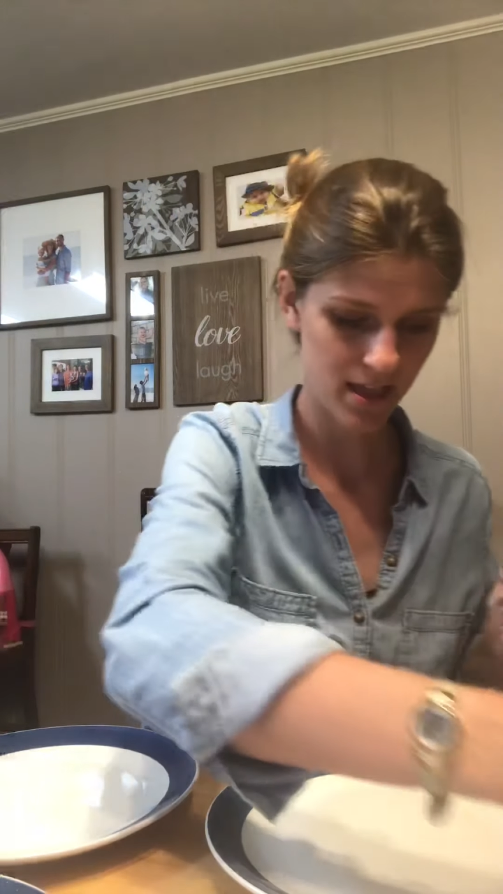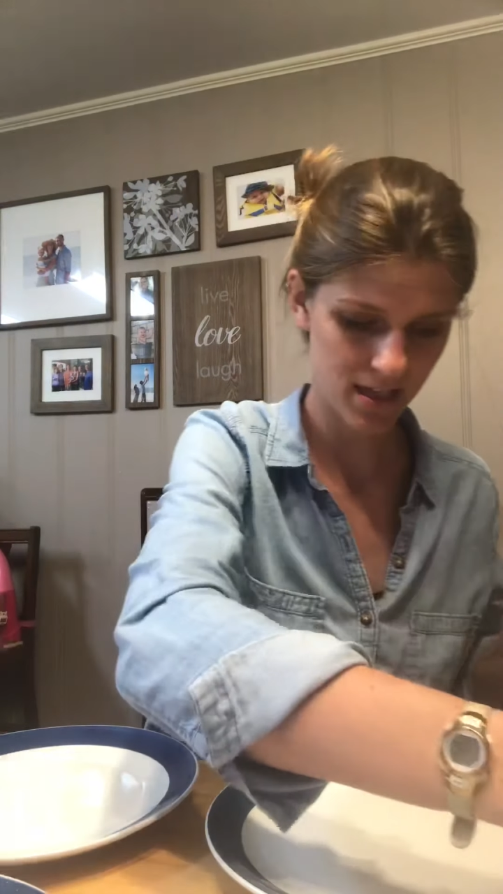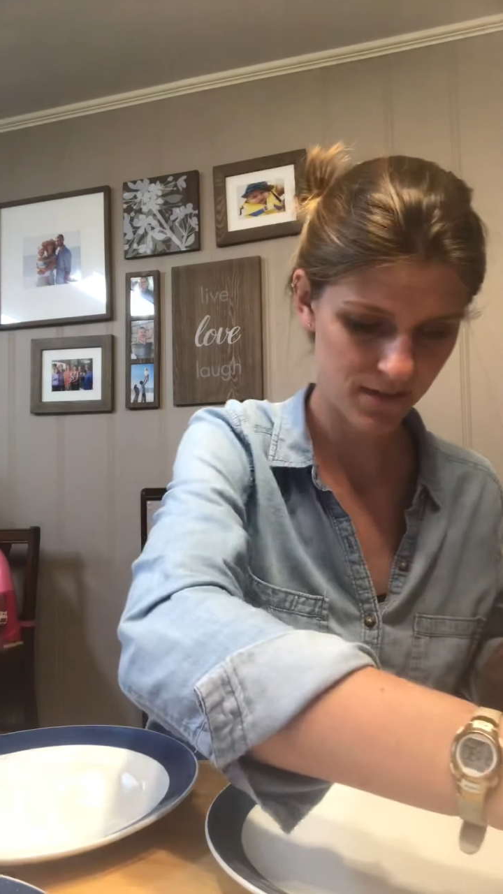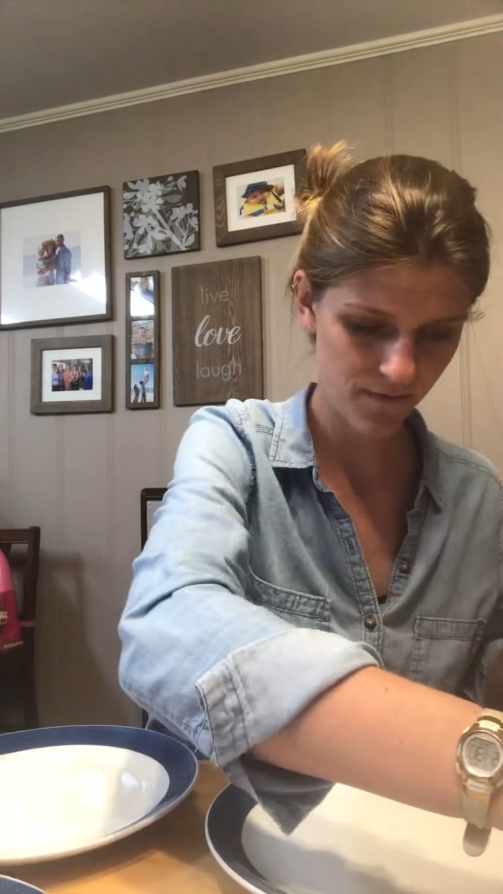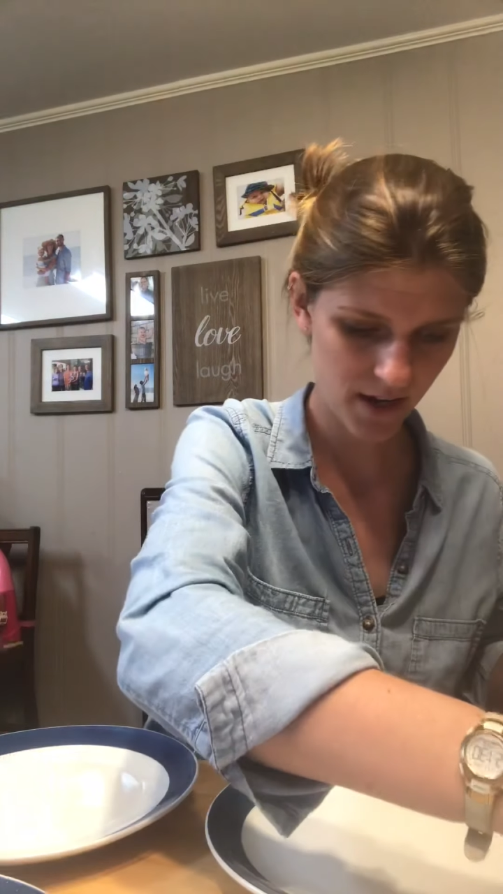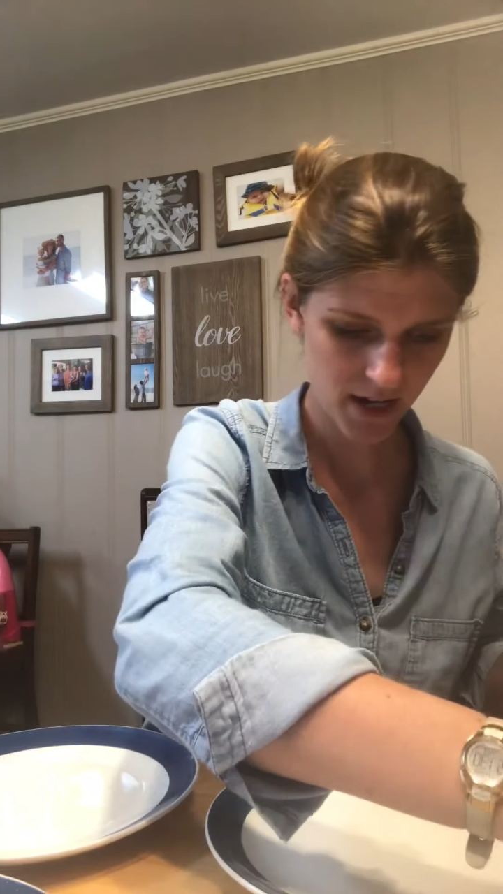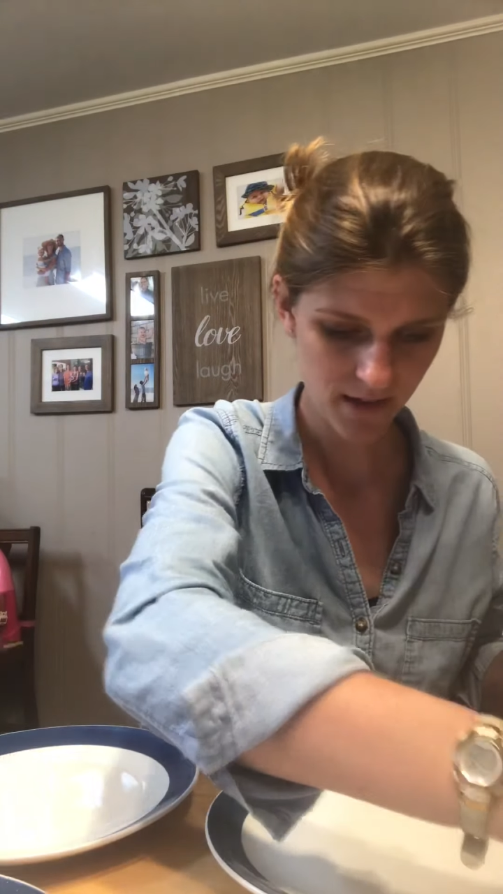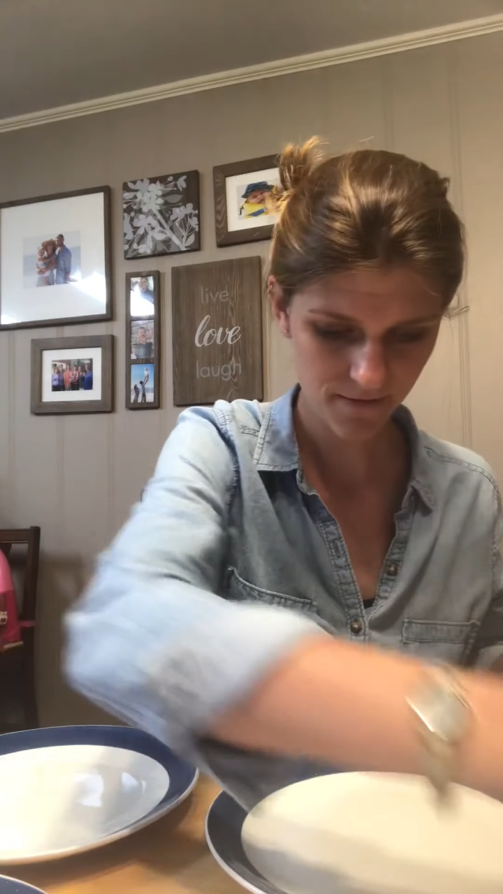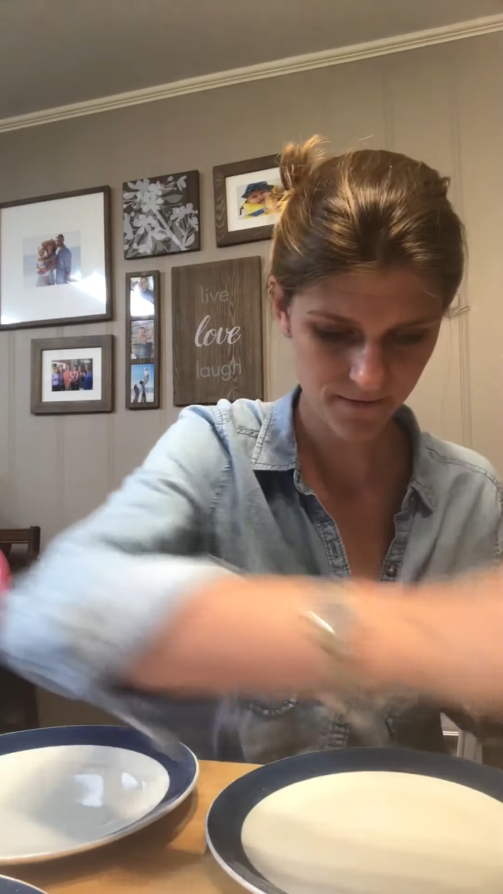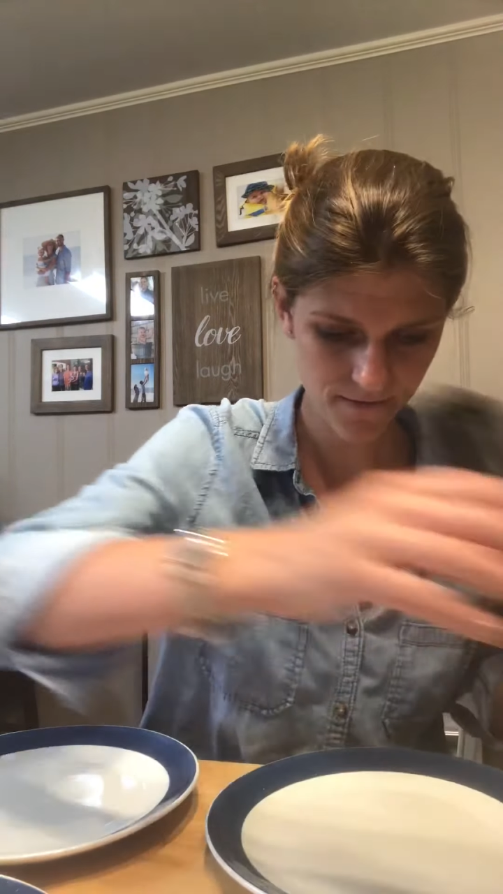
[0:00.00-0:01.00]
This very
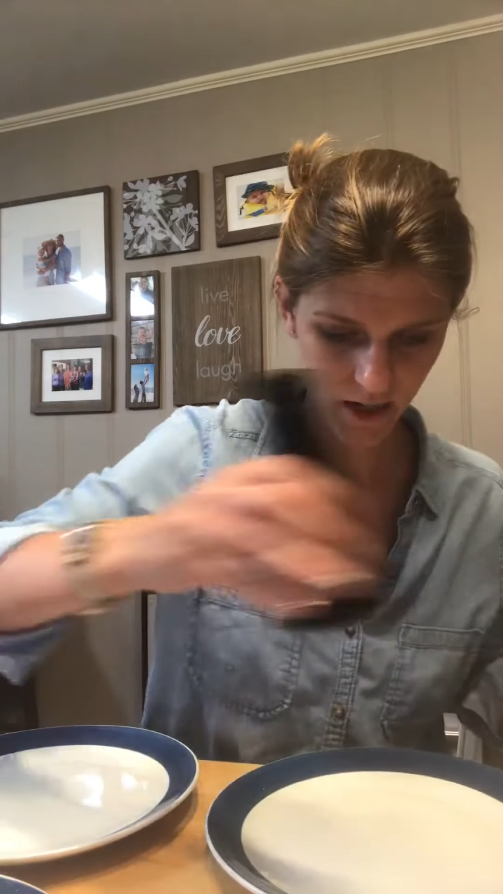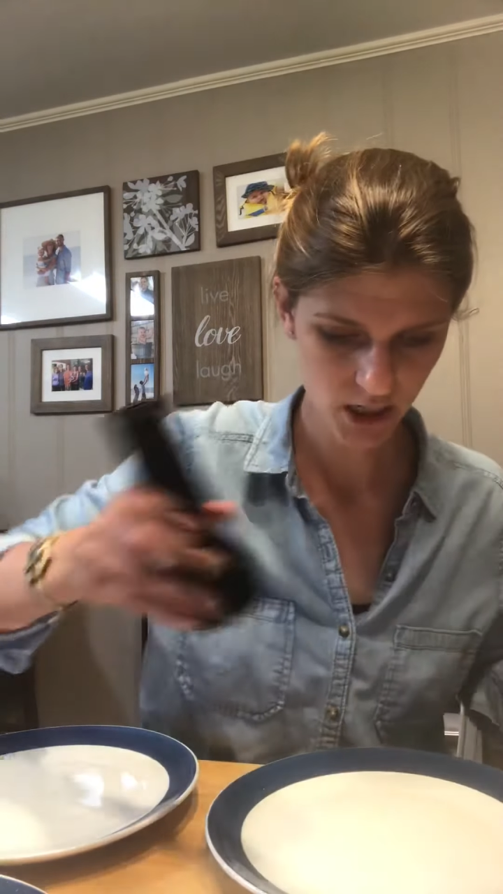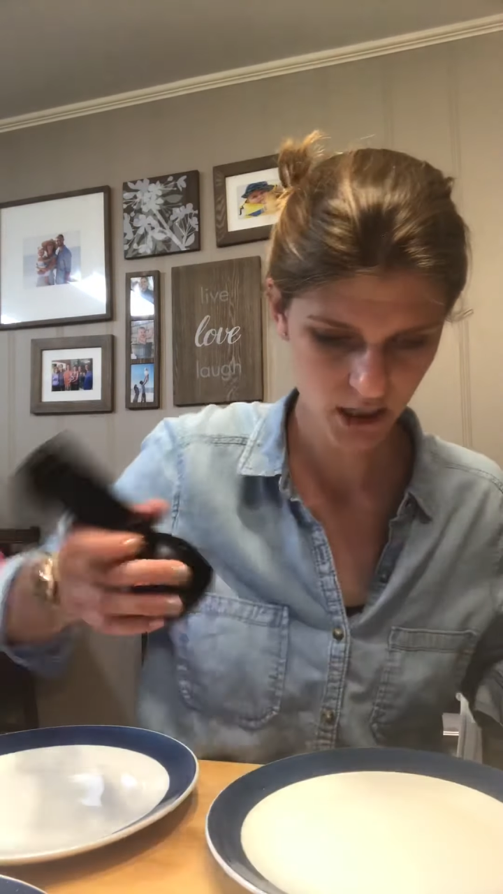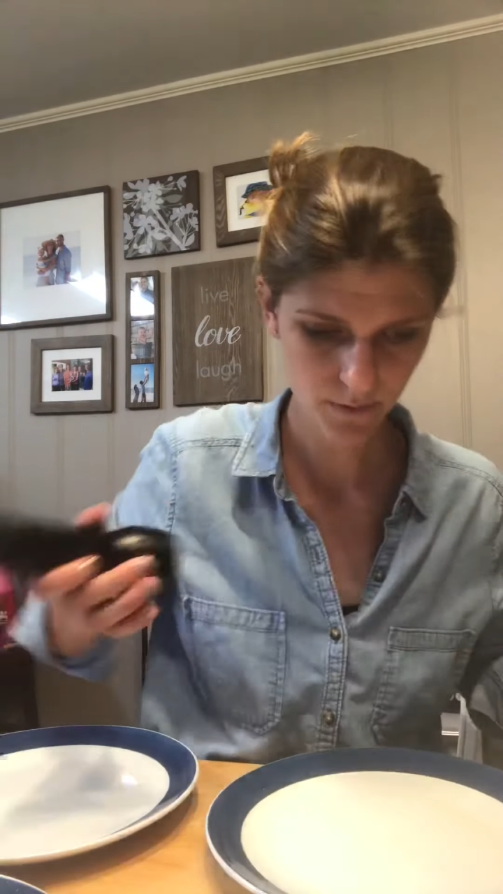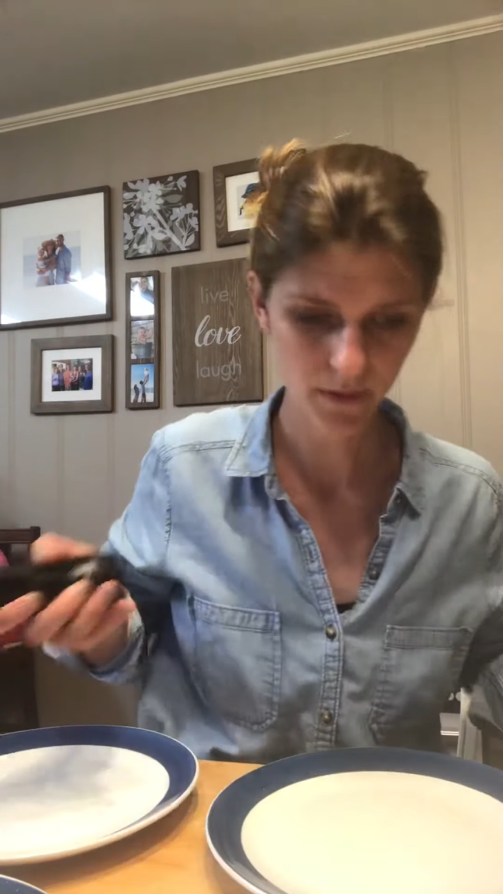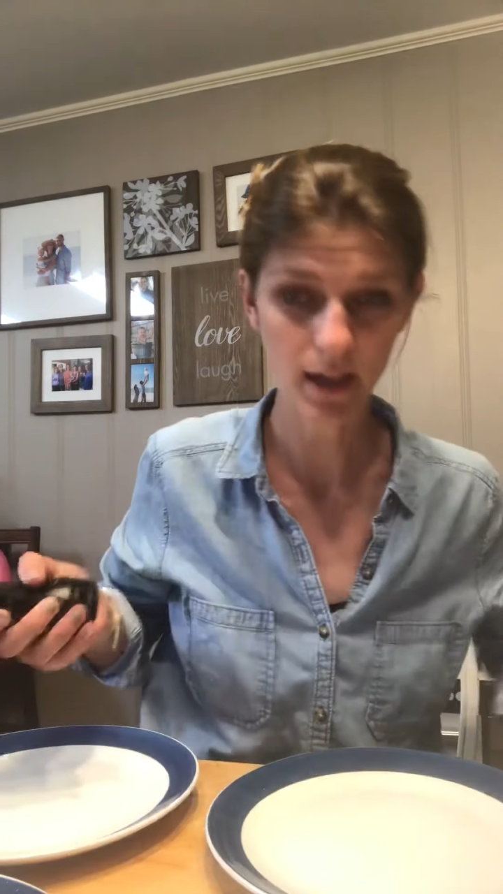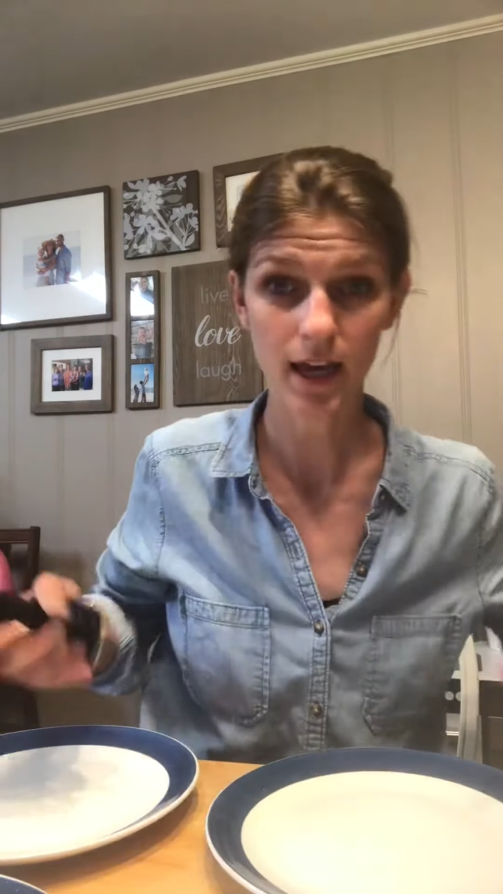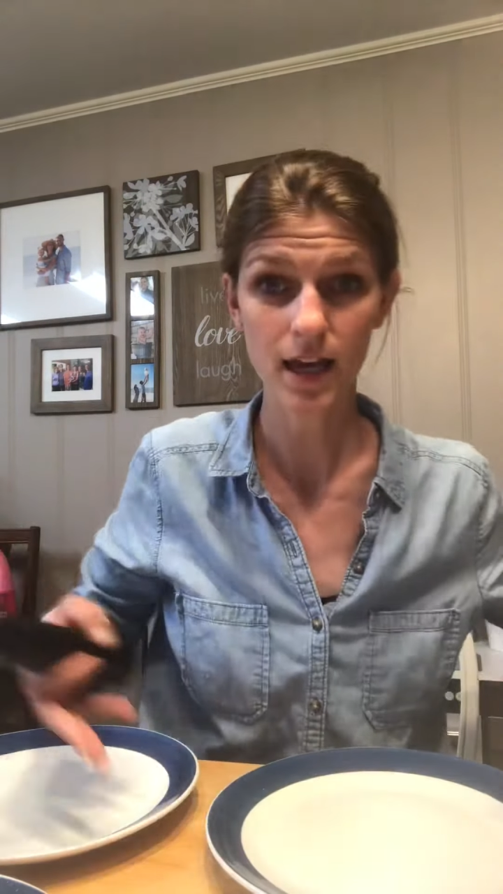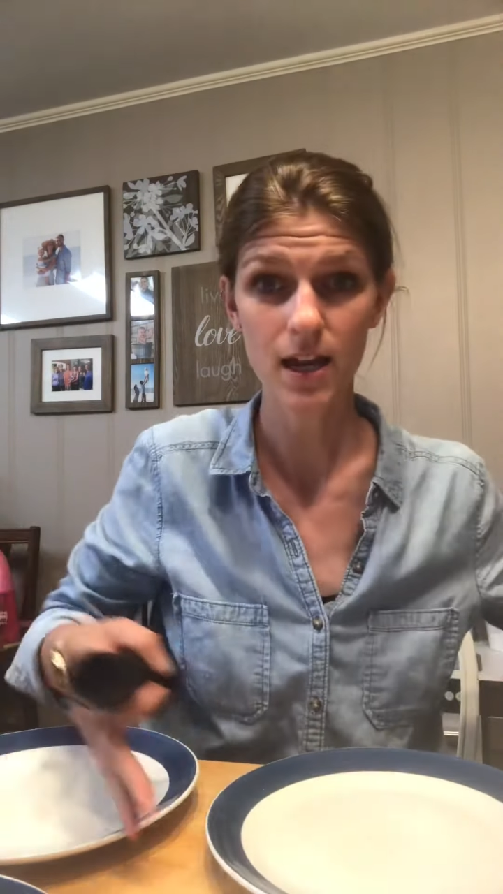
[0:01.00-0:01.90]
first plate